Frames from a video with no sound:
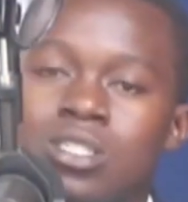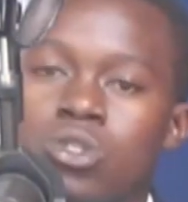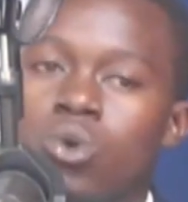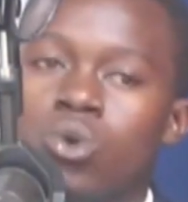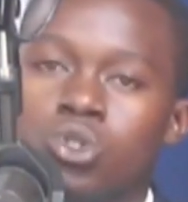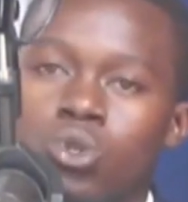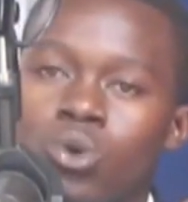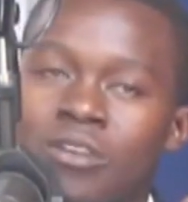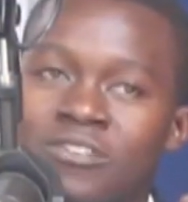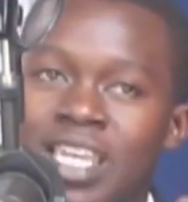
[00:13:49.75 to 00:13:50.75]
So
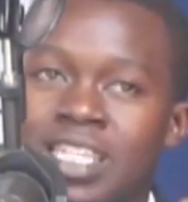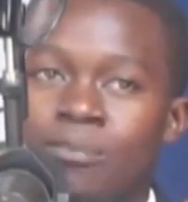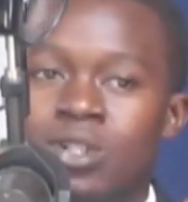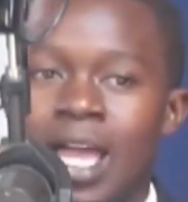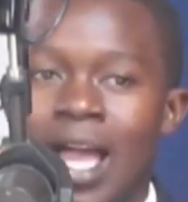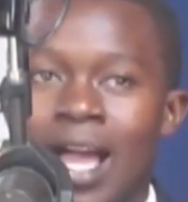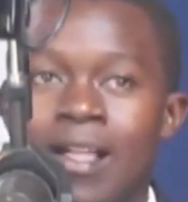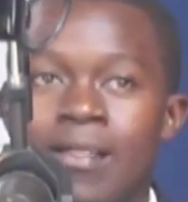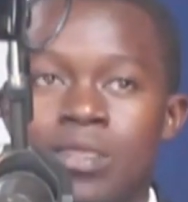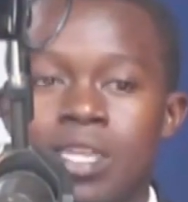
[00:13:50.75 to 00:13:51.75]
we have said about
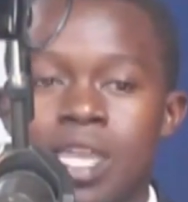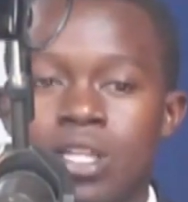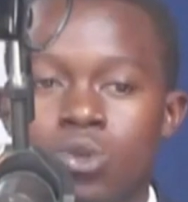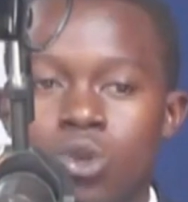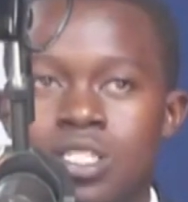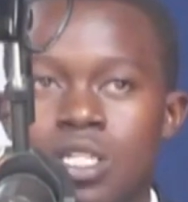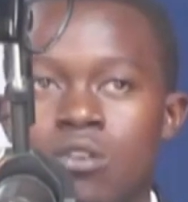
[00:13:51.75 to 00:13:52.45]
exhaustion